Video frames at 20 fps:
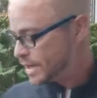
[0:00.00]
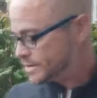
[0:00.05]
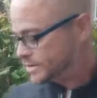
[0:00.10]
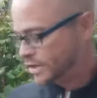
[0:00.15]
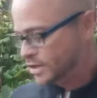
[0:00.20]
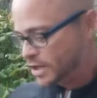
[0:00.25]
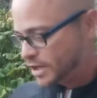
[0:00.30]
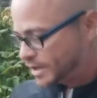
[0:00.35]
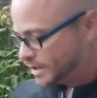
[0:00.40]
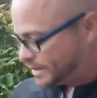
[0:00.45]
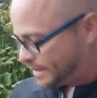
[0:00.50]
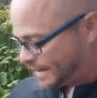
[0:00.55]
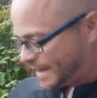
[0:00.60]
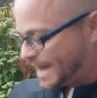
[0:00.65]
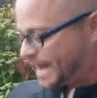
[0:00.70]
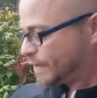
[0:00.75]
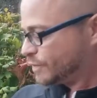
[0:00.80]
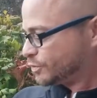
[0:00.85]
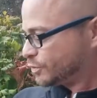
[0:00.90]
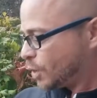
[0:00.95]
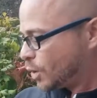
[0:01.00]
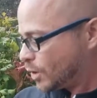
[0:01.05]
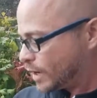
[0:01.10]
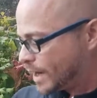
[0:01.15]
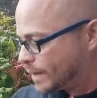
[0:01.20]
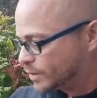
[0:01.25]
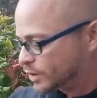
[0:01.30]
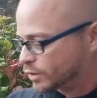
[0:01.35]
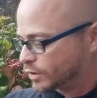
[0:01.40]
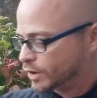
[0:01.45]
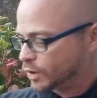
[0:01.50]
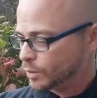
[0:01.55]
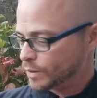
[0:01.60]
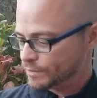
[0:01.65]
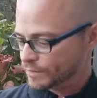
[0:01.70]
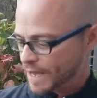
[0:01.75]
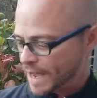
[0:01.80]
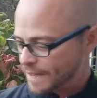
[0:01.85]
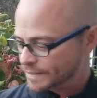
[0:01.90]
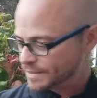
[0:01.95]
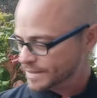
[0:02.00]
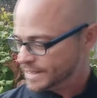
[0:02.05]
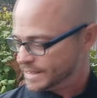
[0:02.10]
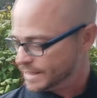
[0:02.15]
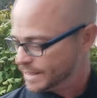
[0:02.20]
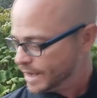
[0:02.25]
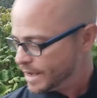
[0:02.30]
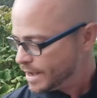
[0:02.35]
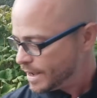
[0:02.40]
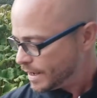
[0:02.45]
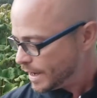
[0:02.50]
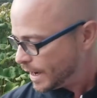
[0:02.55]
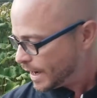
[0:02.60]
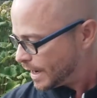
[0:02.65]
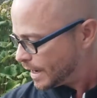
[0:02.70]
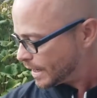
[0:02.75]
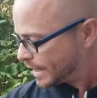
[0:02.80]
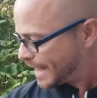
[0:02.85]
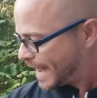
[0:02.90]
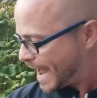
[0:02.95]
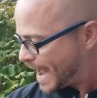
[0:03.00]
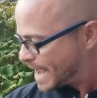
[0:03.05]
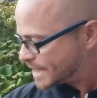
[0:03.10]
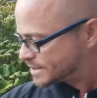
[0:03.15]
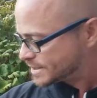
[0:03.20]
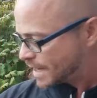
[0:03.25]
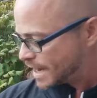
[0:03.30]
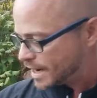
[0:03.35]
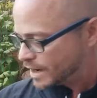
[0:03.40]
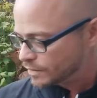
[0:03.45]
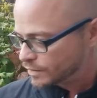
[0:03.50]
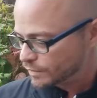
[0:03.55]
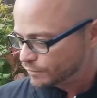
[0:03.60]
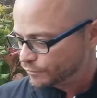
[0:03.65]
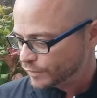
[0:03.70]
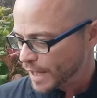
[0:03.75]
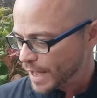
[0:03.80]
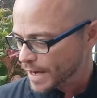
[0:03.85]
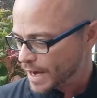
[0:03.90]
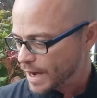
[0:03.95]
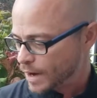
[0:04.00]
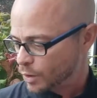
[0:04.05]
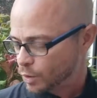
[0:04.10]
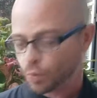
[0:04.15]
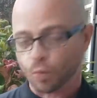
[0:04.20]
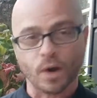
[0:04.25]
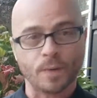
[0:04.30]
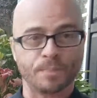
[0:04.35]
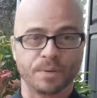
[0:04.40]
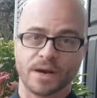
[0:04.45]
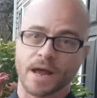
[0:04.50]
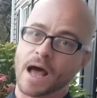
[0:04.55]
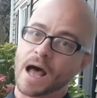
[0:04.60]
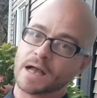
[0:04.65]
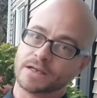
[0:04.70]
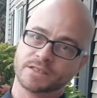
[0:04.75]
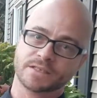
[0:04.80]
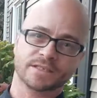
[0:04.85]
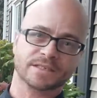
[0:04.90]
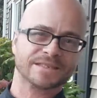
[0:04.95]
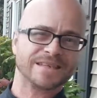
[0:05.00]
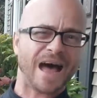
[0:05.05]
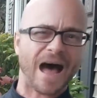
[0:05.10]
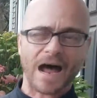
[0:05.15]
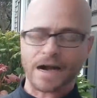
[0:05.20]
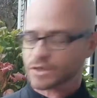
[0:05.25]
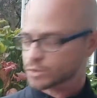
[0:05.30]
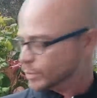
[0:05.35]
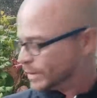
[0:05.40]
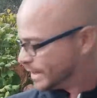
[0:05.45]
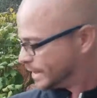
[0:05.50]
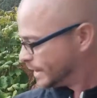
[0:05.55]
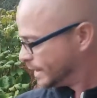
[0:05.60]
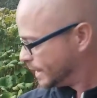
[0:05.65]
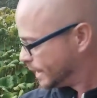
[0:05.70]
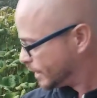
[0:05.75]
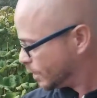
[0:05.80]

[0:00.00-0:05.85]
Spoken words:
so you can't throw it on the grill. We've got the cast iron, the flat iron, ripping hot, just as hot as we can get